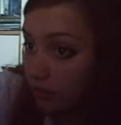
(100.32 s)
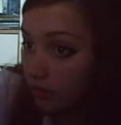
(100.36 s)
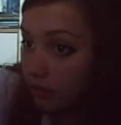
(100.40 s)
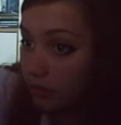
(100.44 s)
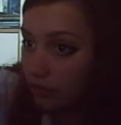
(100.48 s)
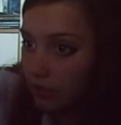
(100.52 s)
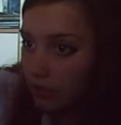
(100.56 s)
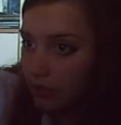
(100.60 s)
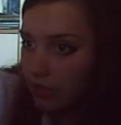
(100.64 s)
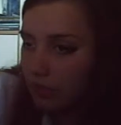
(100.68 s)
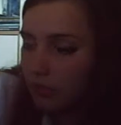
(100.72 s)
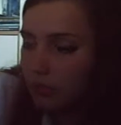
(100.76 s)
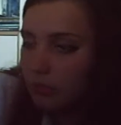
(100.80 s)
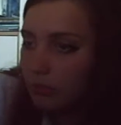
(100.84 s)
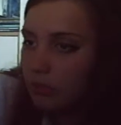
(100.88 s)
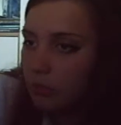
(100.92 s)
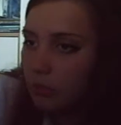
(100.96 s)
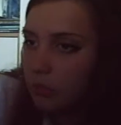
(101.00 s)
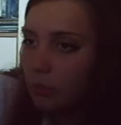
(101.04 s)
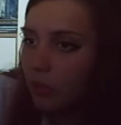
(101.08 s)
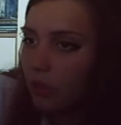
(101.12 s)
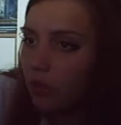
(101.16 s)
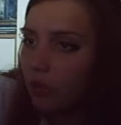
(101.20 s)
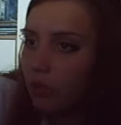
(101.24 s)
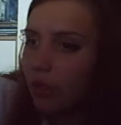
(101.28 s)
he used to
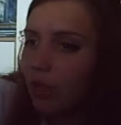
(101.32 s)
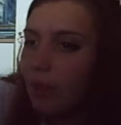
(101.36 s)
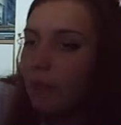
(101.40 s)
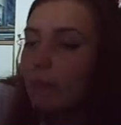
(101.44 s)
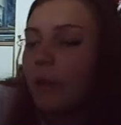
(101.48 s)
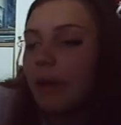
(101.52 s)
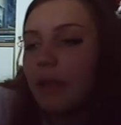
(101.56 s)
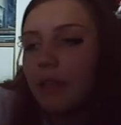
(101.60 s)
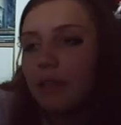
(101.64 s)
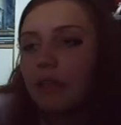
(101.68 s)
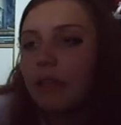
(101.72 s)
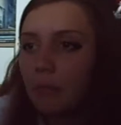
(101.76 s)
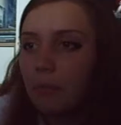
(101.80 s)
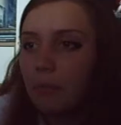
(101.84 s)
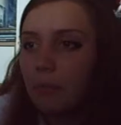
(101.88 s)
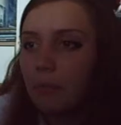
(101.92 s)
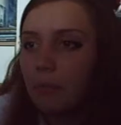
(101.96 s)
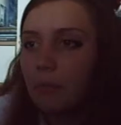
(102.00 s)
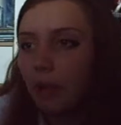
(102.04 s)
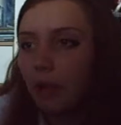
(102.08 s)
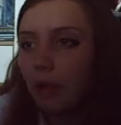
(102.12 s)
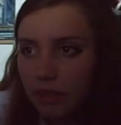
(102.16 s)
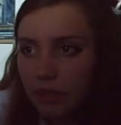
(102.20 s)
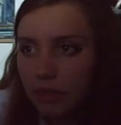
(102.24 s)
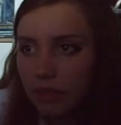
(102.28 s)
burn them,
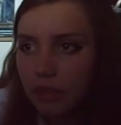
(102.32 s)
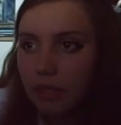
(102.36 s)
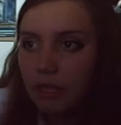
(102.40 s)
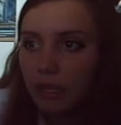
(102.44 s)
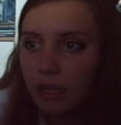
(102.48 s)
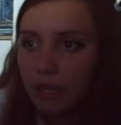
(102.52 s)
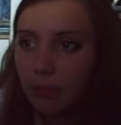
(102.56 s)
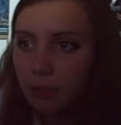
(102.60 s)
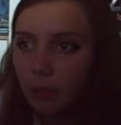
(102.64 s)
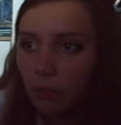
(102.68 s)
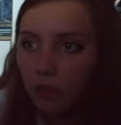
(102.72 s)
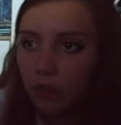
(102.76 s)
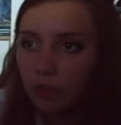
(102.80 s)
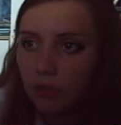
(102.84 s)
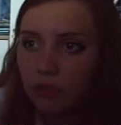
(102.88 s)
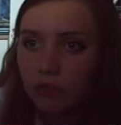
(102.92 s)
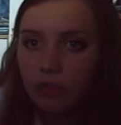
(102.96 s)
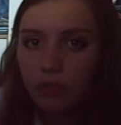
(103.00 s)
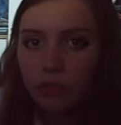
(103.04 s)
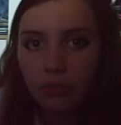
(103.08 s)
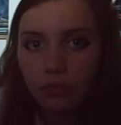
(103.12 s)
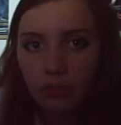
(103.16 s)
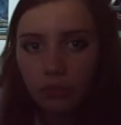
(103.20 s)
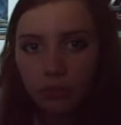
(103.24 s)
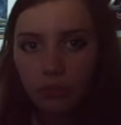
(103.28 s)
but I think it
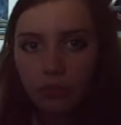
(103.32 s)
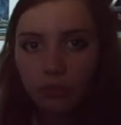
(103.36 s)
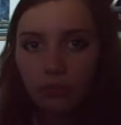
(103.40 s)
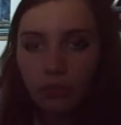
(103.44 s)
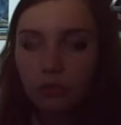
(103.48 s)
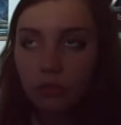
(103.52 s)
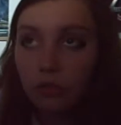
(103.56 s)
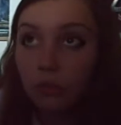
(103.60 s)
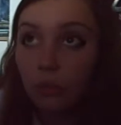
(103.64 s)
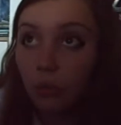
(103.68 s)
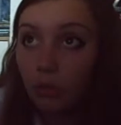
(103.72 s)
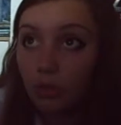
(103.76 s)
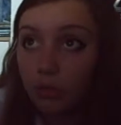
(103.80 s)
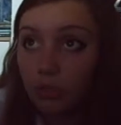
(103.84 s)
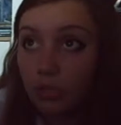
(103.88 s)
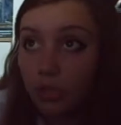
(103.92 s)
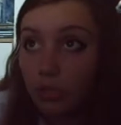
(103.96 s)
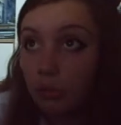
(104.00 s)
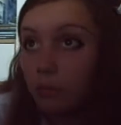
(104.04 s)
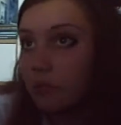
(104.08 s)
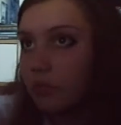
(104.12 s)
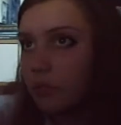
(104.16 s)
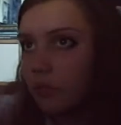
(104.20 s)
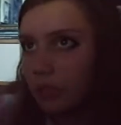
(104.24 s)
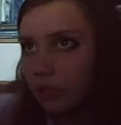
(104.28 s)
was towards
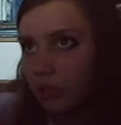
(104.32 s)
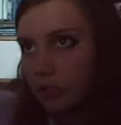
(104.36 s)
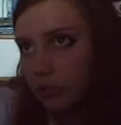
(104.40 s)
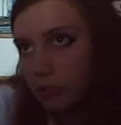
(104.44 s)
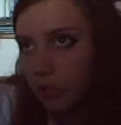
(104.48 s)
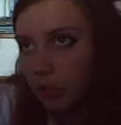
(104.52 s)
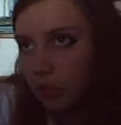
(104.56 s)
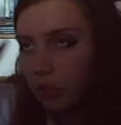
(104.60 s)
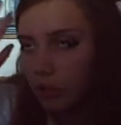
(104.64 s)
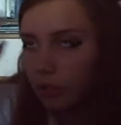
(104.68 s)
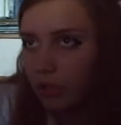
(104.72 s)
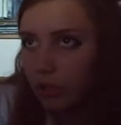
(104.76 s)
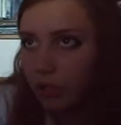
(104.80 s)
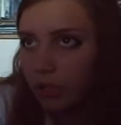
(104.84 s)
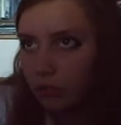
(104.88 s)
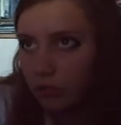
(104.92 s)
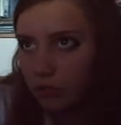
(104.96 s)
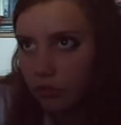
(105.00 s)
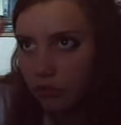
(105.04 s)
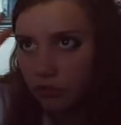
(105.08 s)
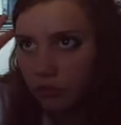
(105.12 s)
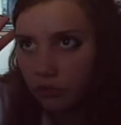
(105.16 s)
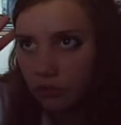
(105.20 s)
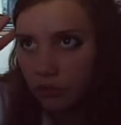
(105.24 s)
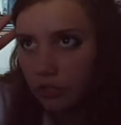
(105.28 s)
him, so that's the polka dot
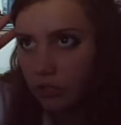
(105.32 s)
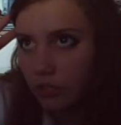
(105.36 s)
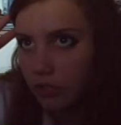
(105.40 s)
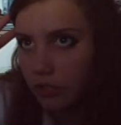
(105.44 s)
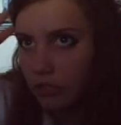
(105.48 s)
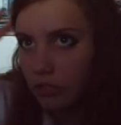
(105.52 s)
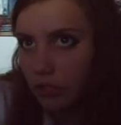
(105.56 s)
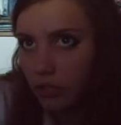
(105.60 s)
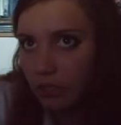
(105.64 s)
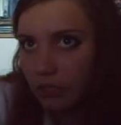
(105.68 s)
ashtray chest.